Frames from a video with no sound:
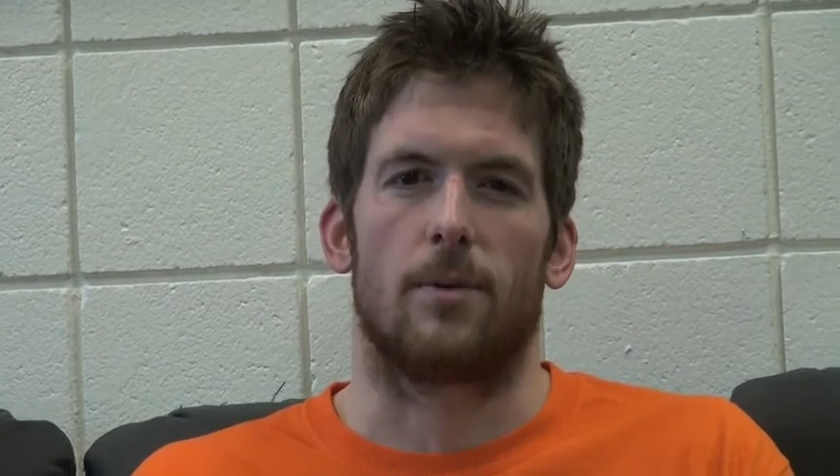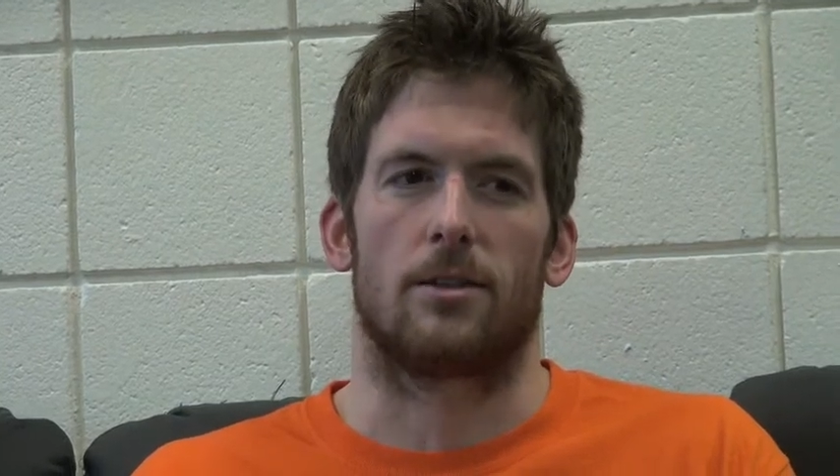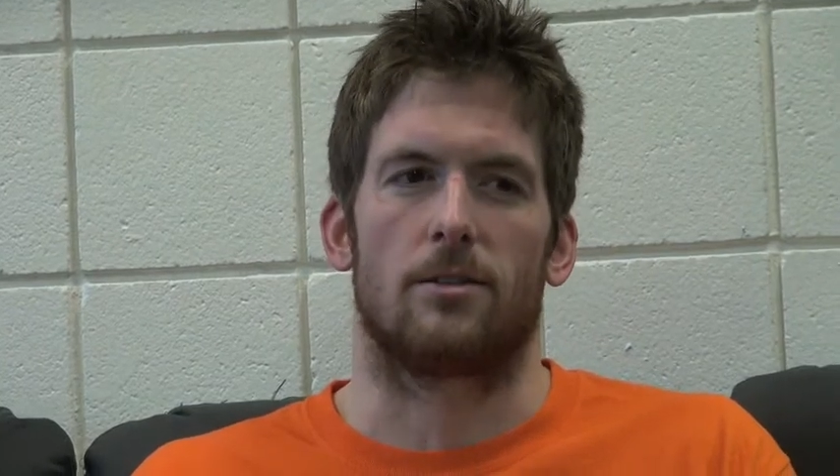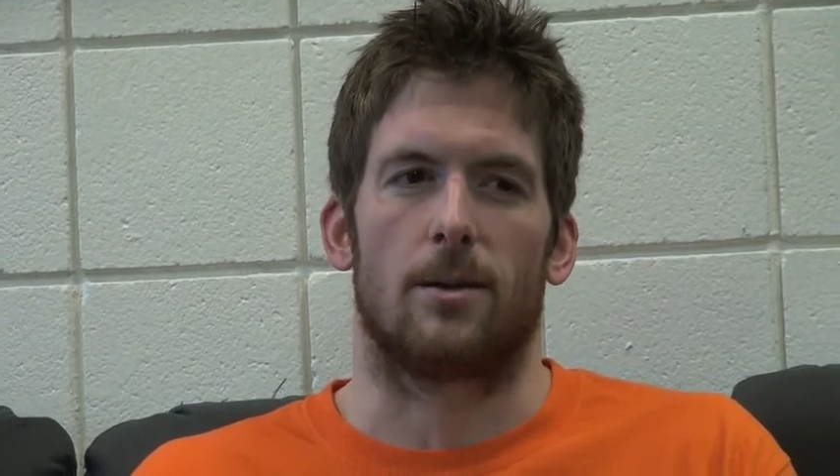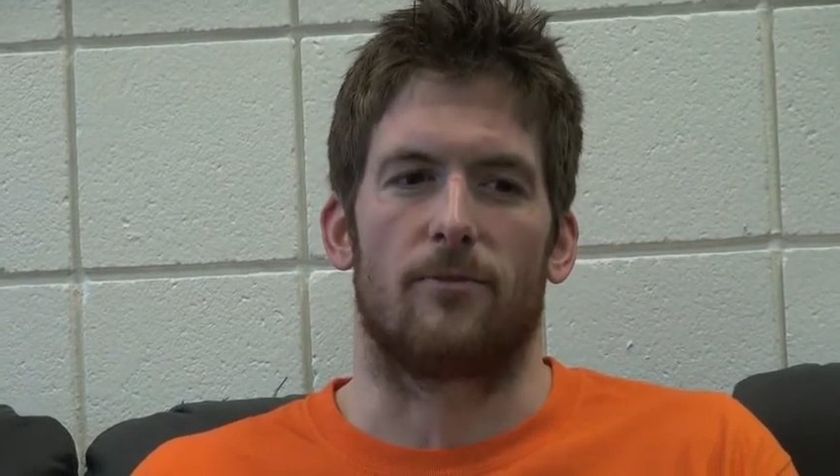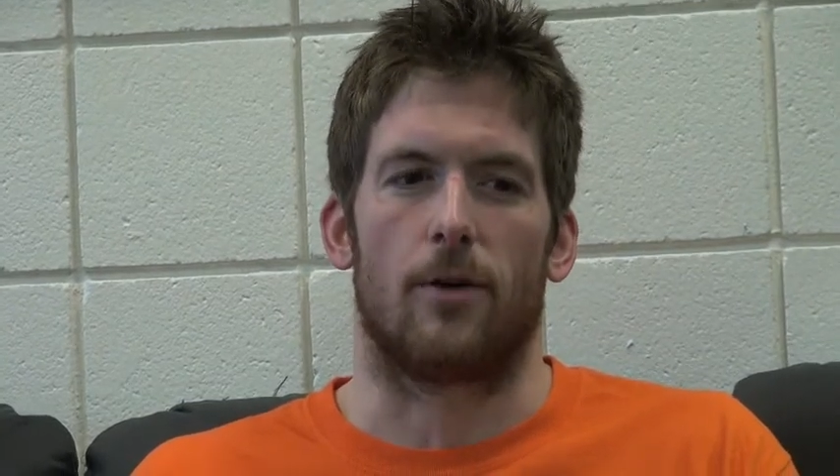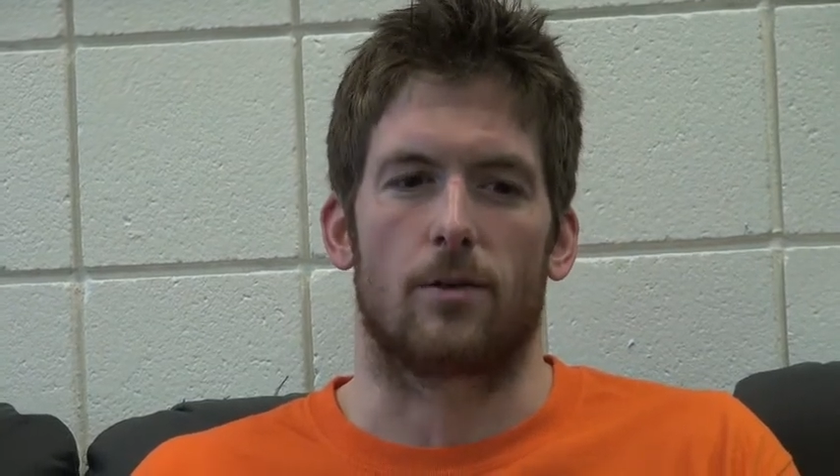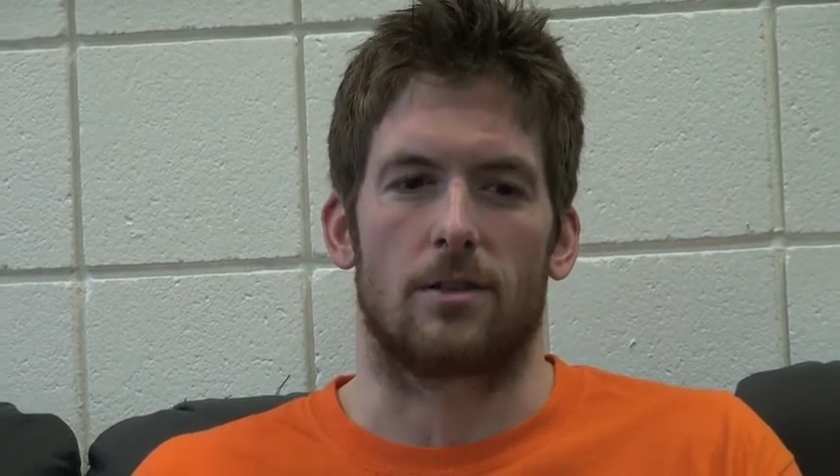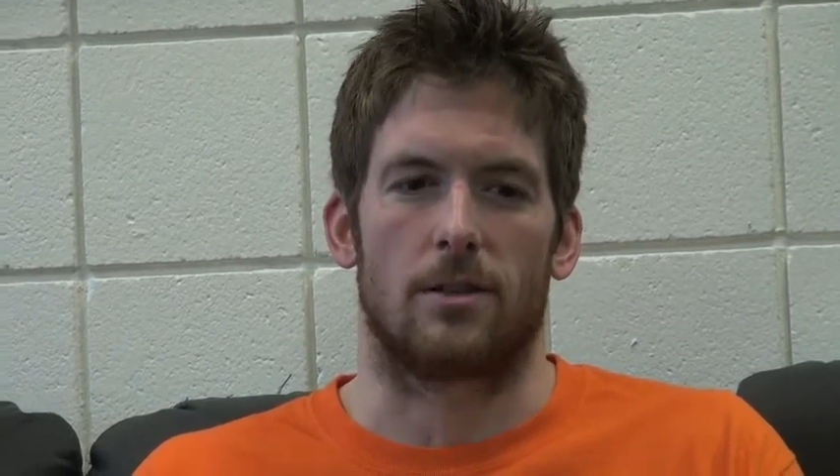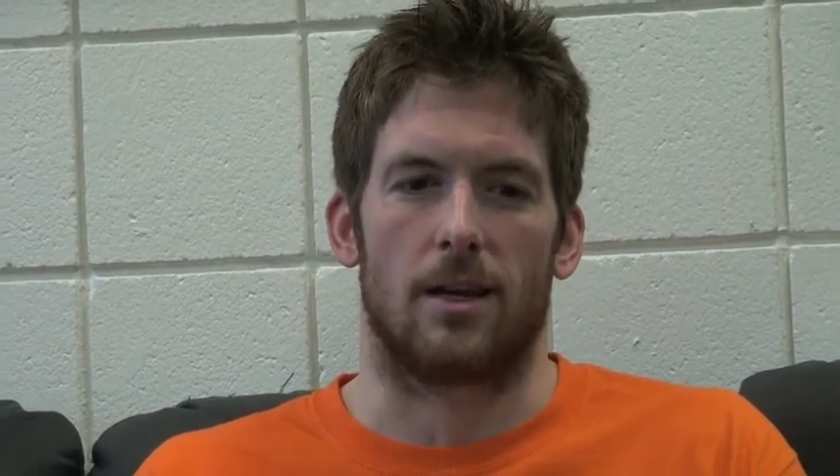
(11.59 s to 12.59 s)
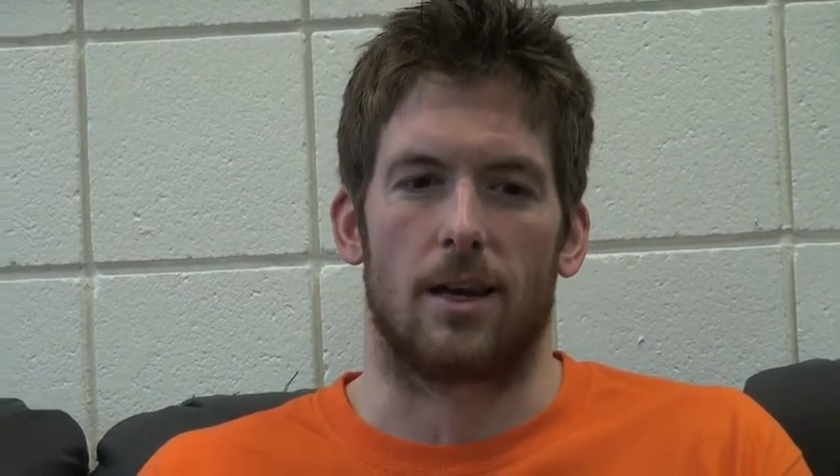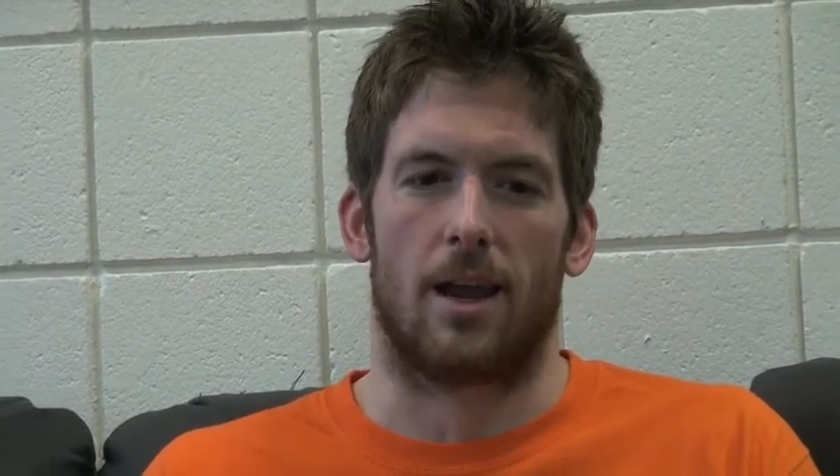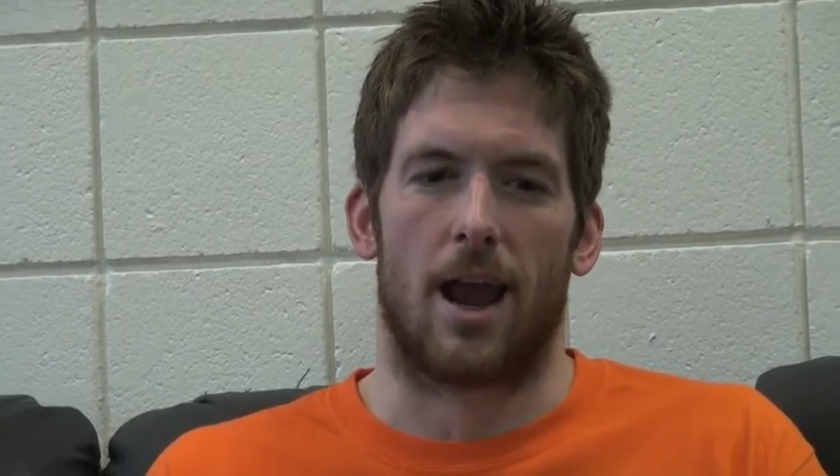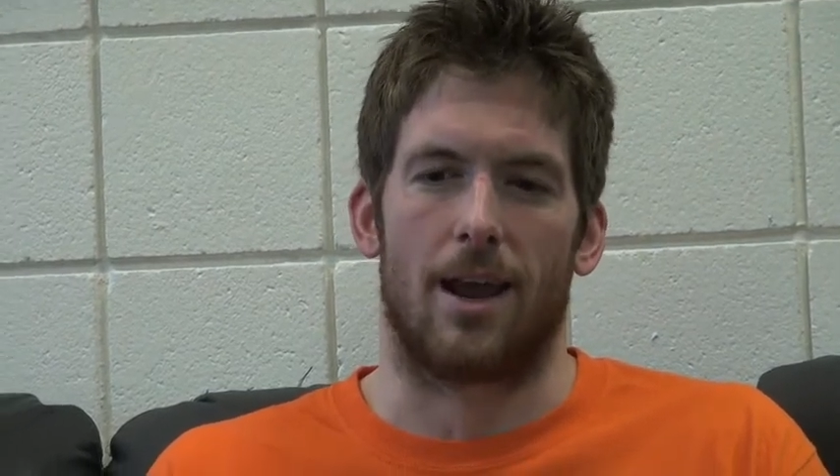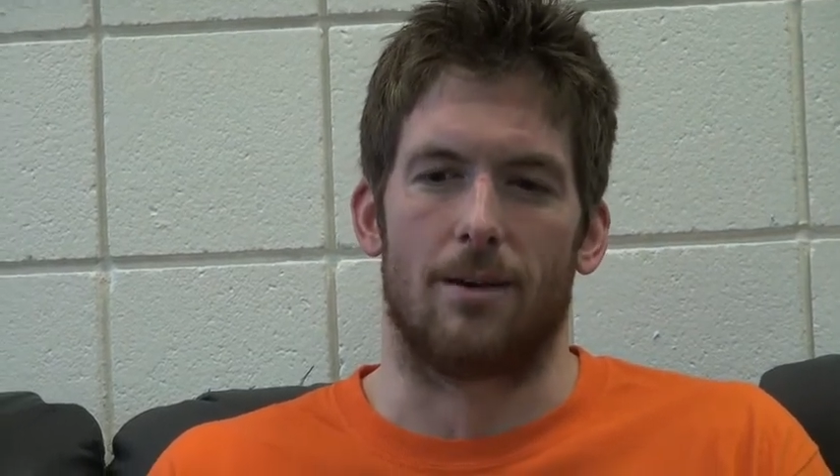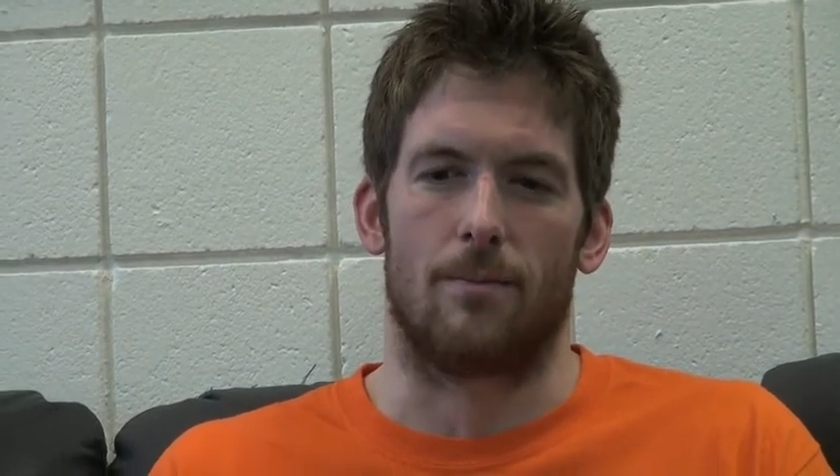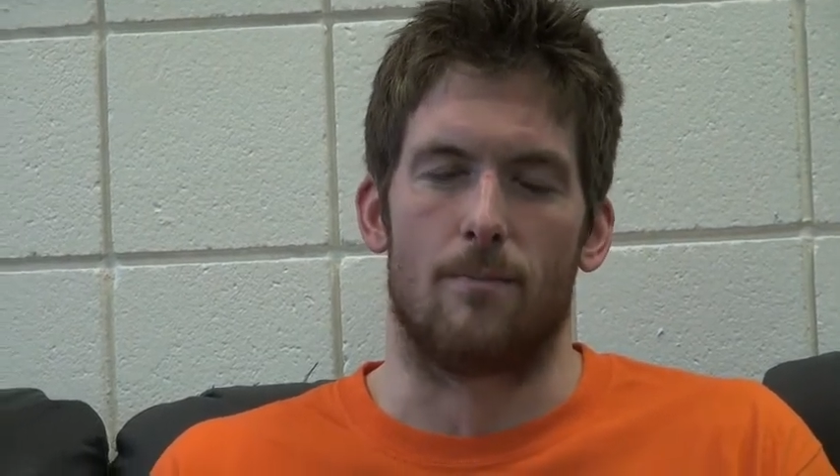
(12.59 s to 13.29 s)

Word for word: much as I'm focusing and,